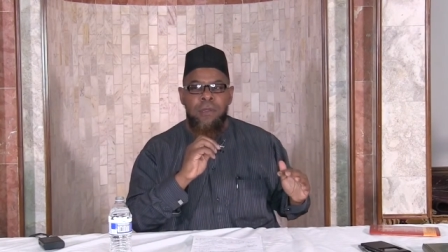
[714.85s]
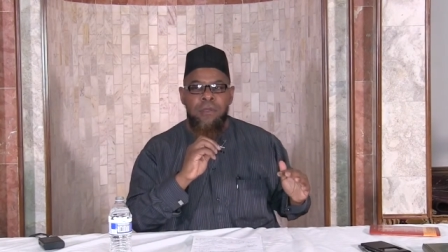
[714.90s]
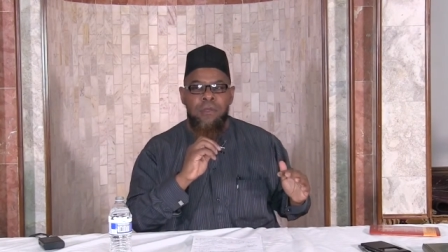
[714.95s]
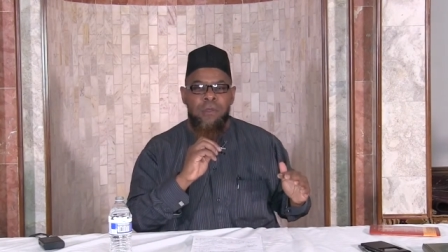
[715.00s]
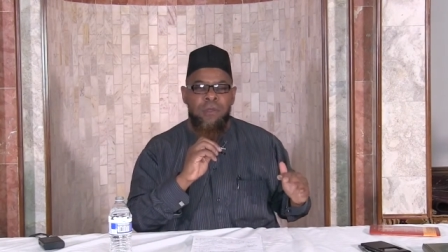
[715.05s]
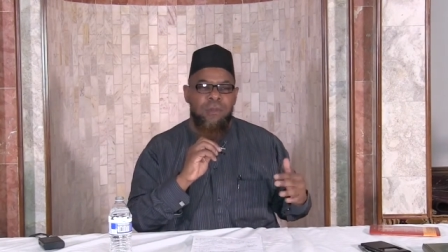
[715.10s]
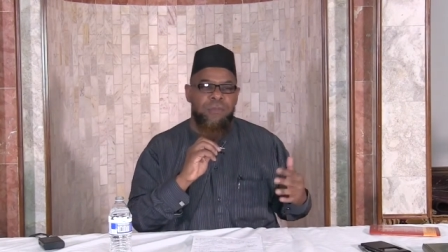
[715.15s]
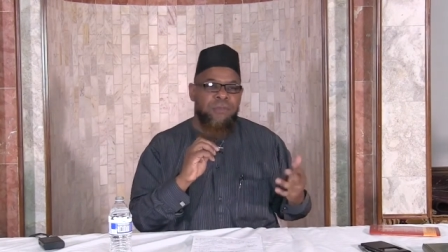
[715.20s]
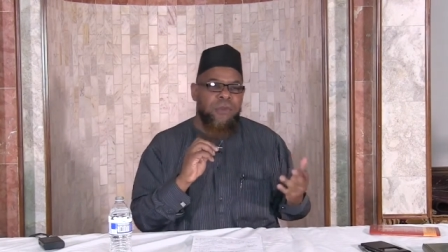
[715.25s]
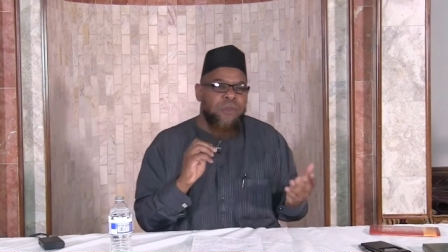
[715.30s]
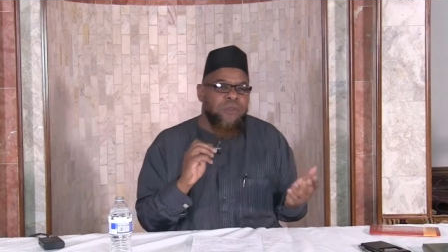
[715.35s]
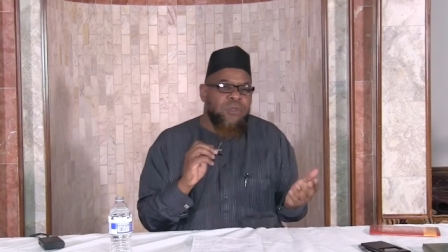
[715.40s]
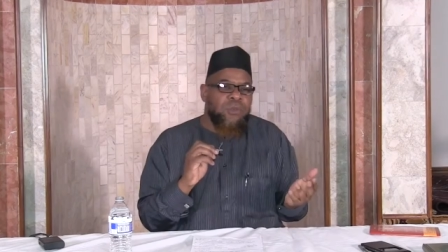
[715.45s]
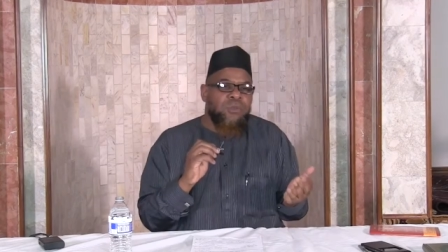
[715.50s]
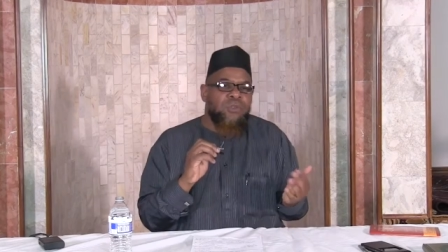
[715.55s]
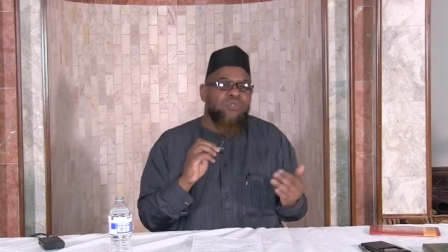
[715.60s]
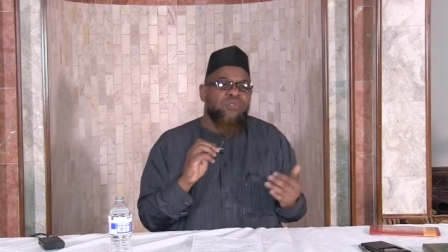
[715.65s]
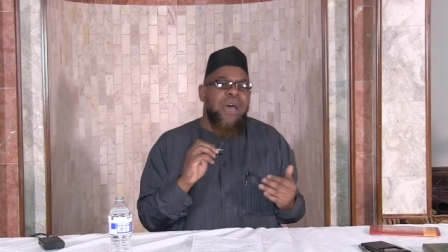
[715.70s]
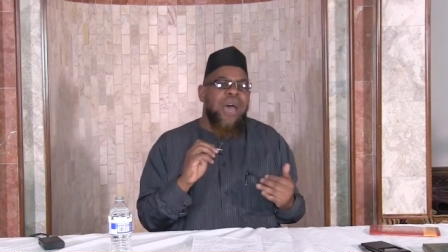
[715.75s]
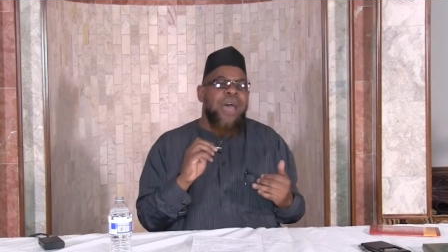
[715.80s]
So the
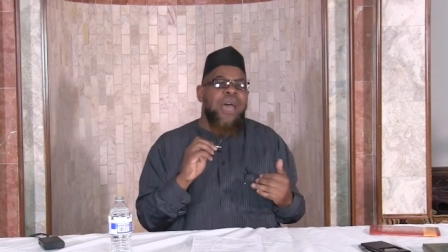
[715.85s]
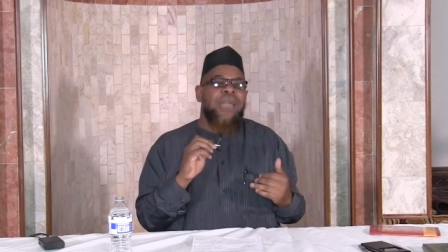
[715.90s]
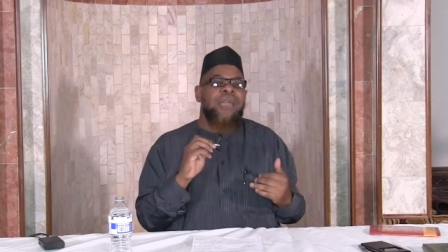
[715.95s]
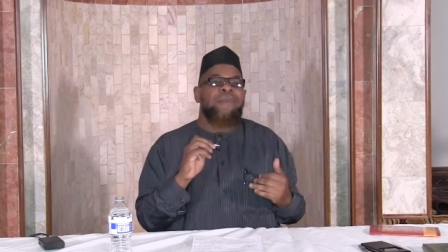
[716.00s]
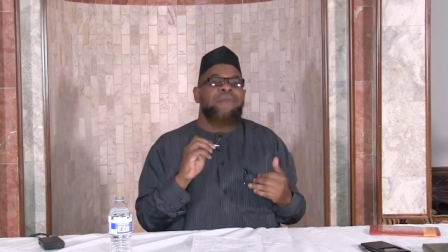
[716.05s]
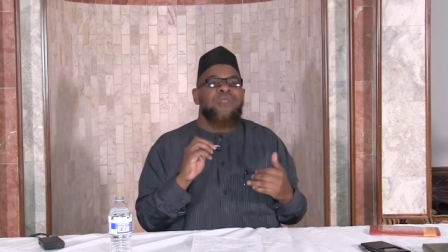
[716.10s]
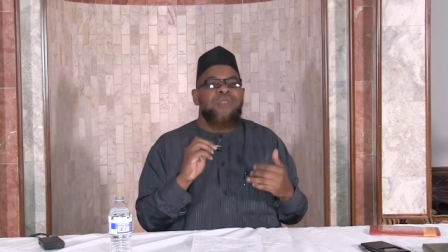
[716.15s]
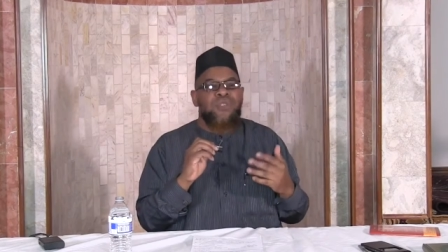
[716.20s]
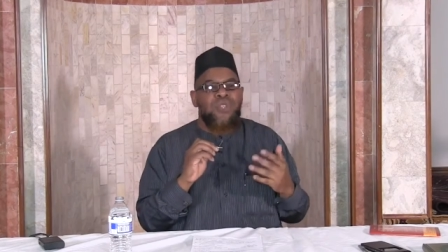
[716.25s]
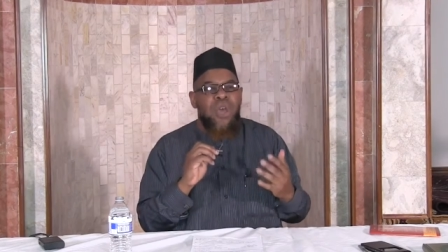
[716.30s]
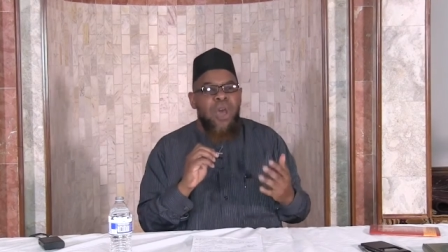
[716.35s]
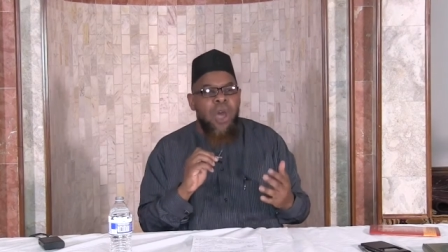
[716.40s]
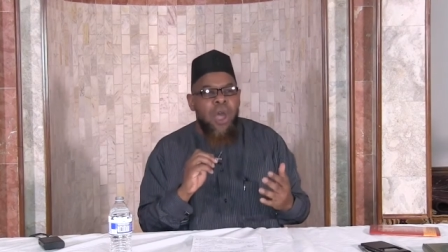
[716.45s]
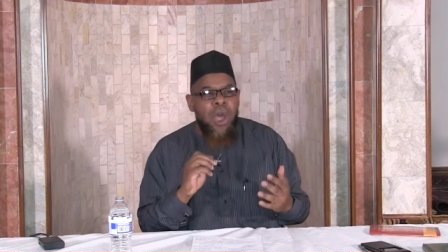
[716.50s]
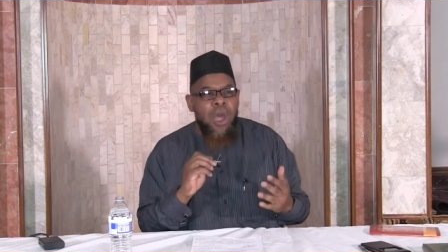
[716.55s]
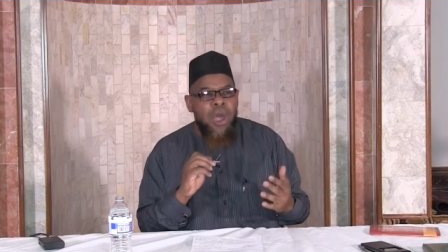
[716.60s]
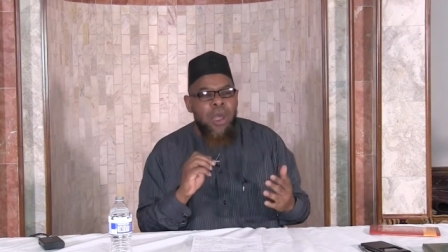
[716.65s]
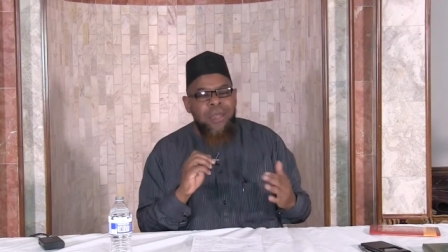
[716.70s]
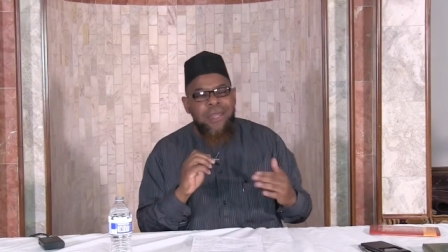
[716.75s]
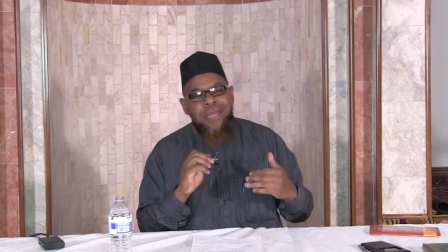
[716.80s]
person who drives his
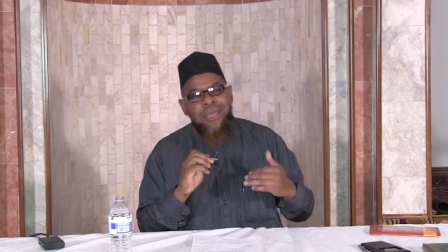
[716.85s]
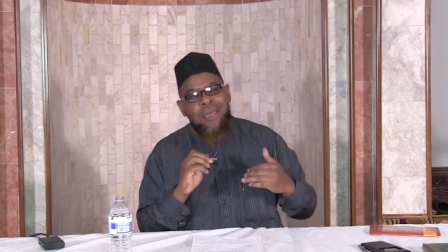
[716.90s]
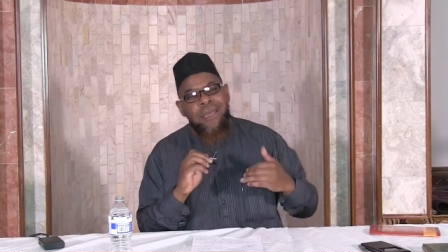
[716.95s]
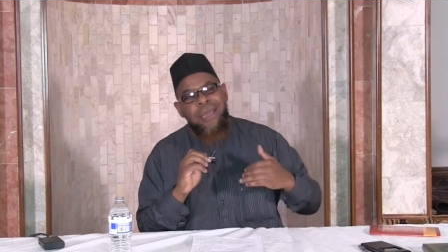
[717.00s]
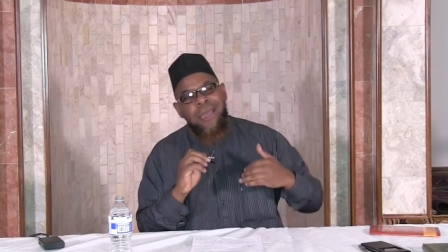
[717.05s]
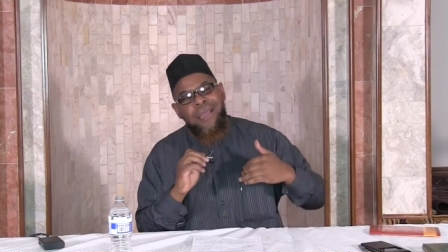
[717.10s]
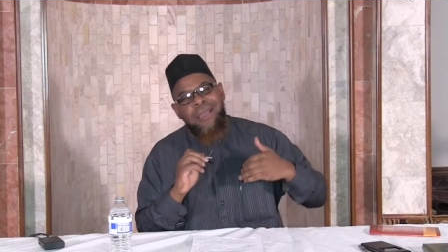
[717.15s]
car and